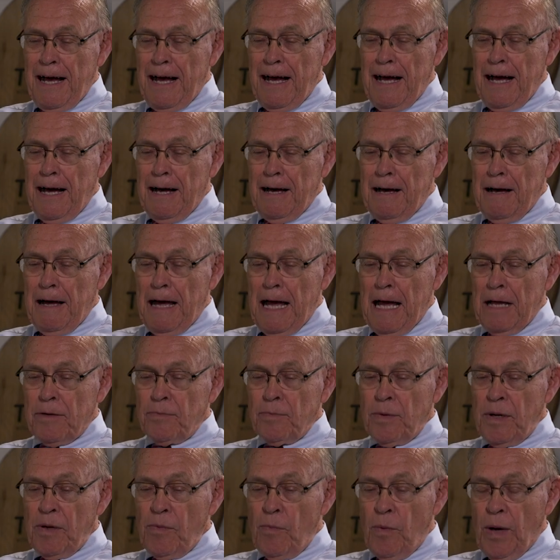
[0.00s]
uh,
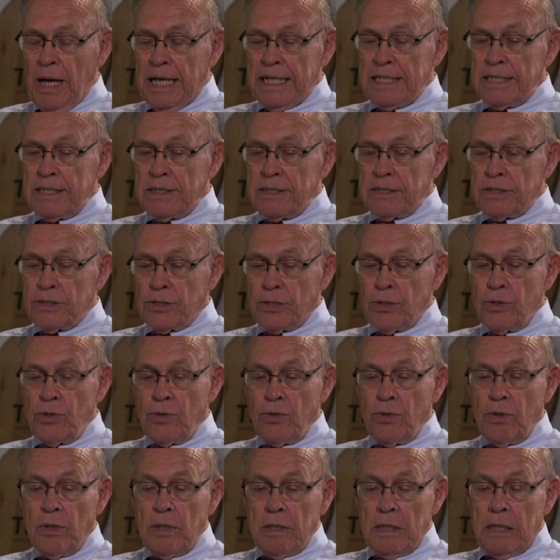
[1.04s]
and we went
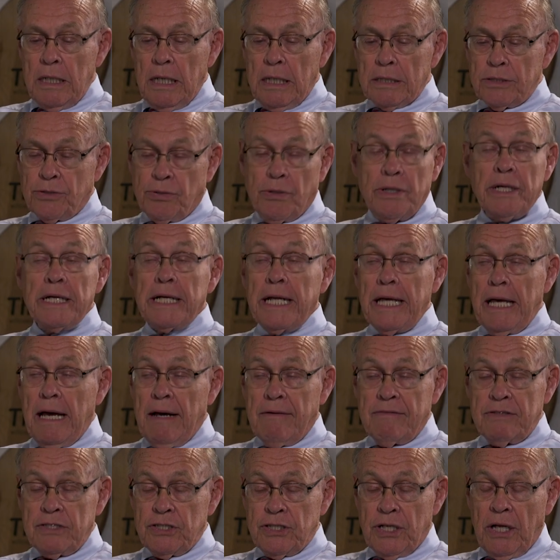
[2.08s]
to Trinity
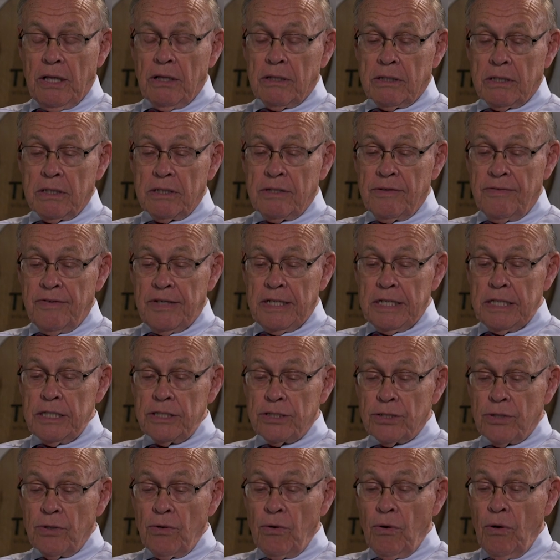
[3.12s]
Evangelical Divinity
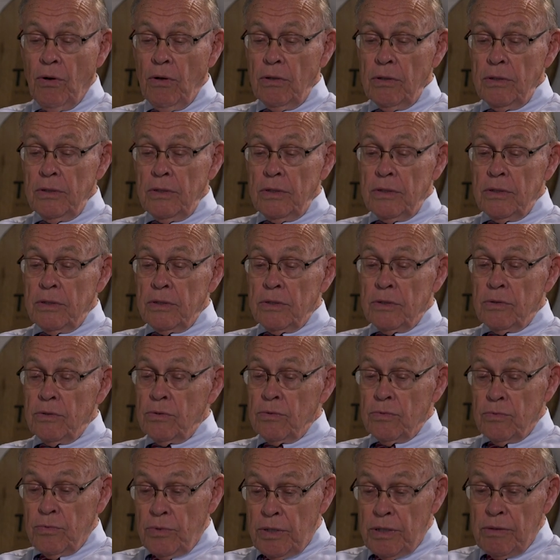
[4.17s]
School,
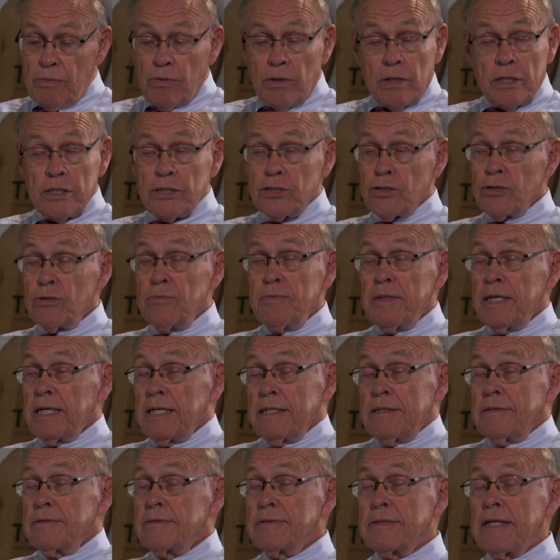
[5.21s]
we were
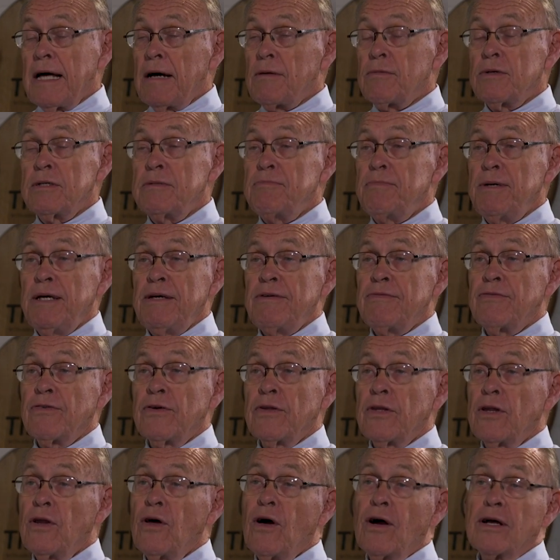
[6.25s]
assuming that would be
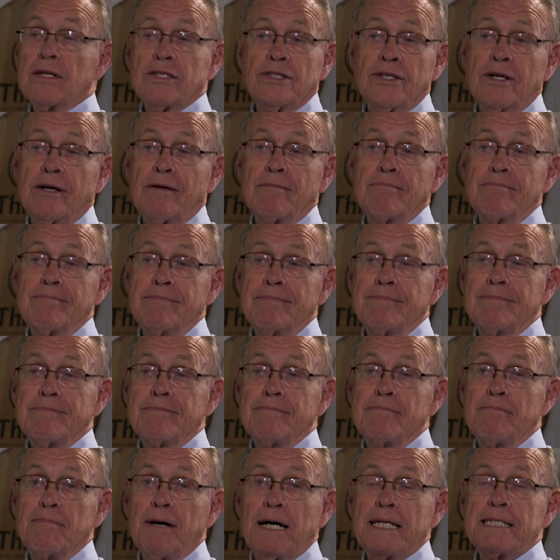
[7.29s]
for the long term.
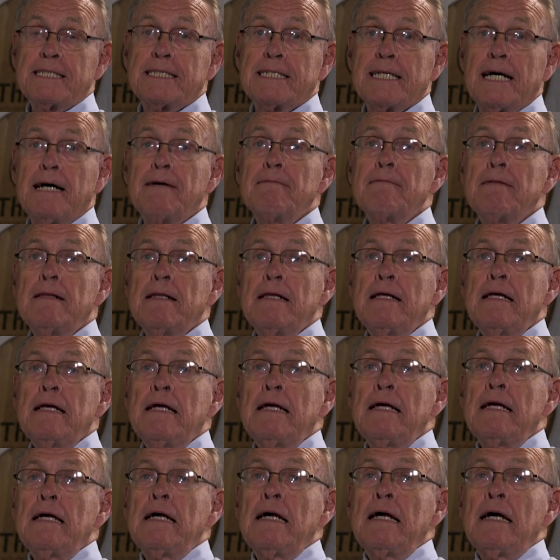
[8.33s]
But uh,
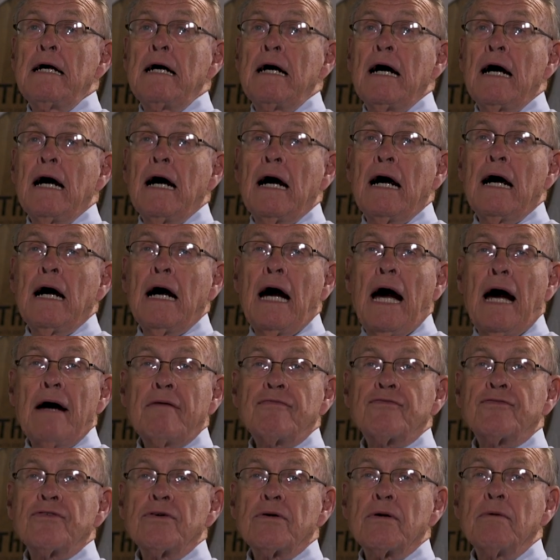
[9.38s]
uh,
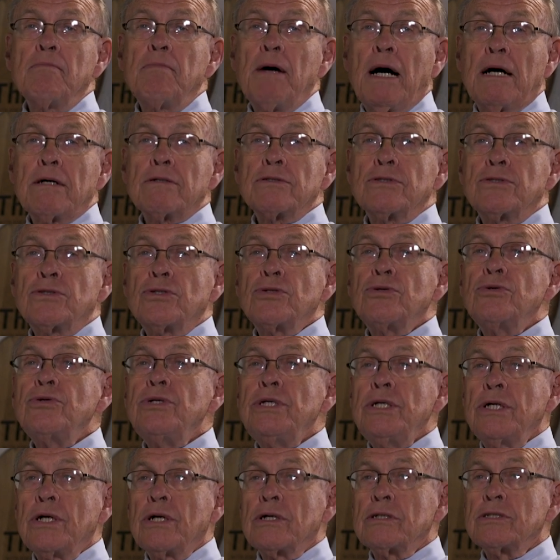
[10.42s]
after about two
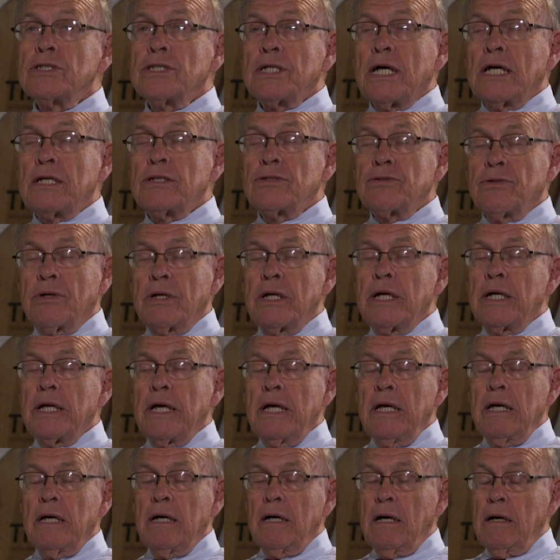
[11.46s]
years at
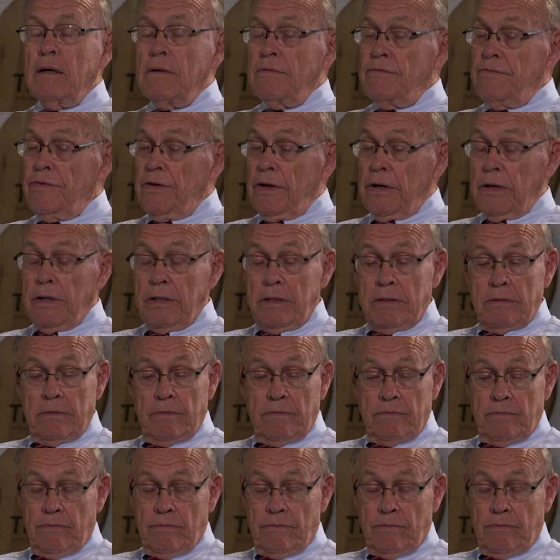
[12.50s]
Trinity, uh, very,